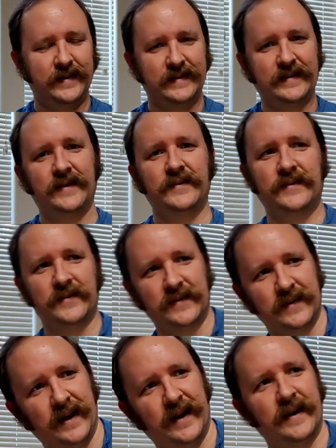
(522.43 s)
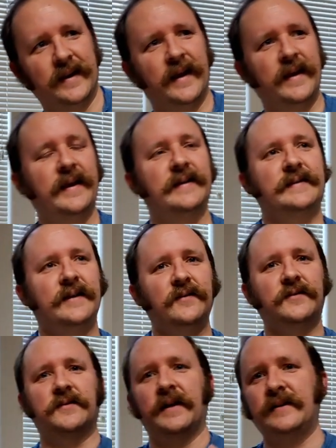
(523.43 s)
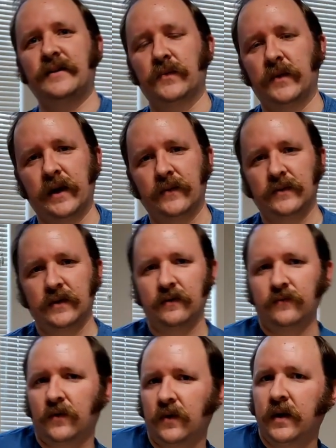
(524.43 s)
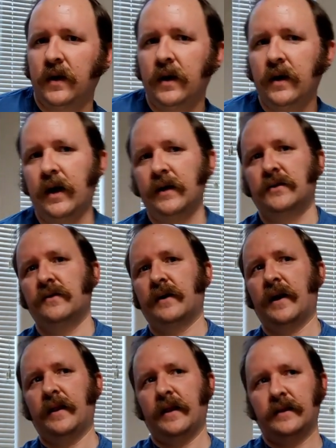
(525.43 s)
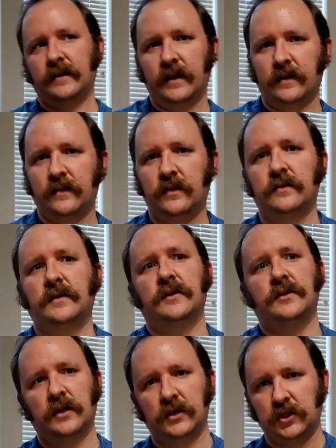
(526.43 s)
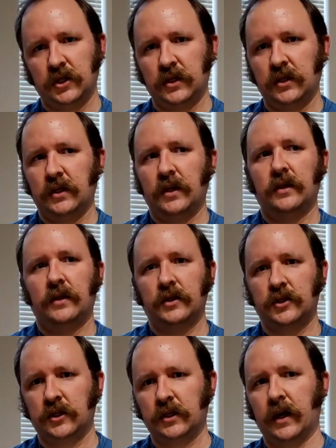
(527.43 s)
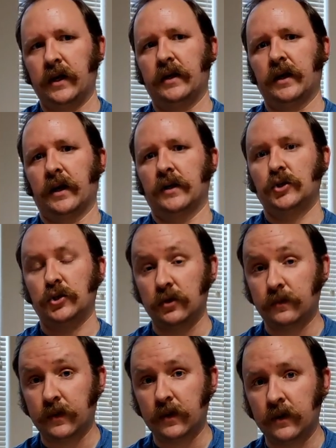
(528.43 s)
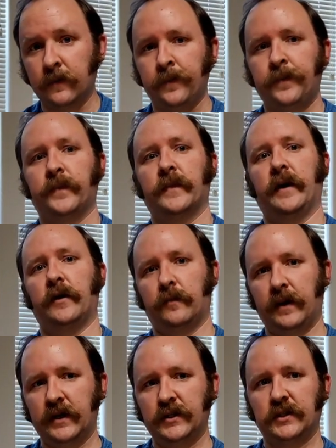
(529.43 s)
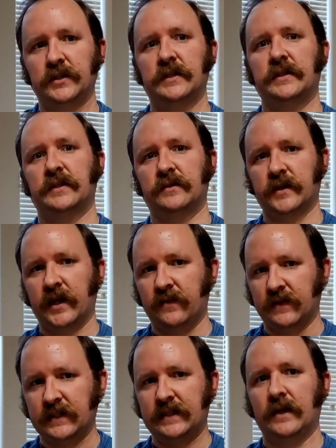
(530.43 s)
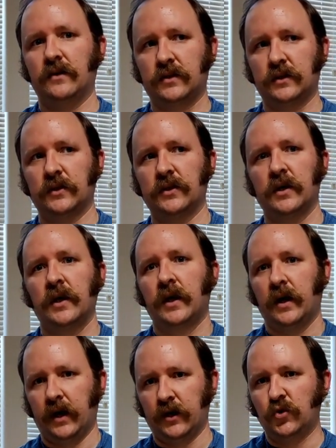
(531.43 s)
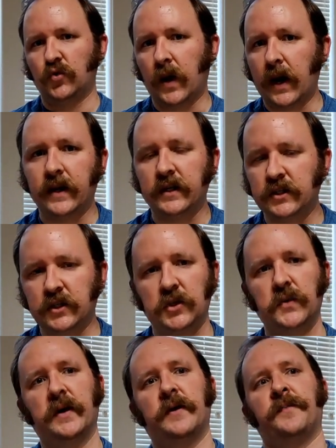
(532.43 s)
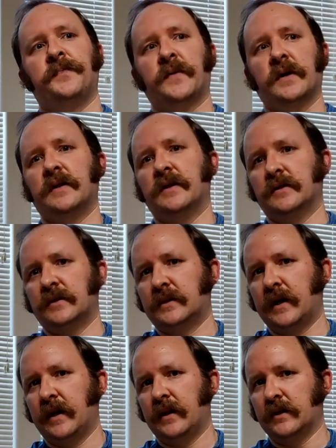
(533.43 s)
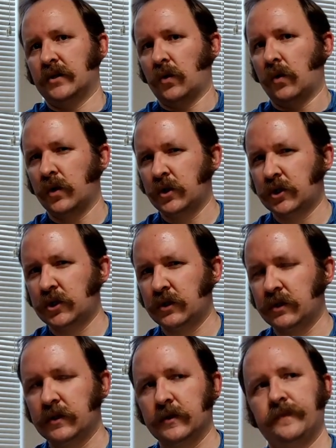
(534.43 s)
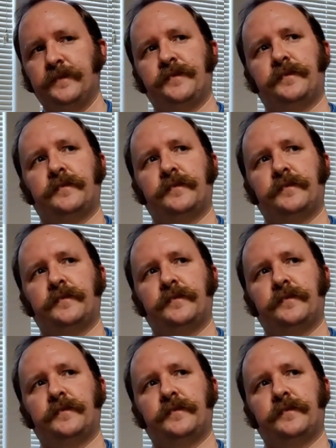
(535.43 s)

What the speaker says: Seltzer and yeah, seltzer. That's the word I was looking for. So kind of like that. There's the gin-like juniper and herbaceousness. There's kind of a seltzer dryness to it. There's kind of this orange juice,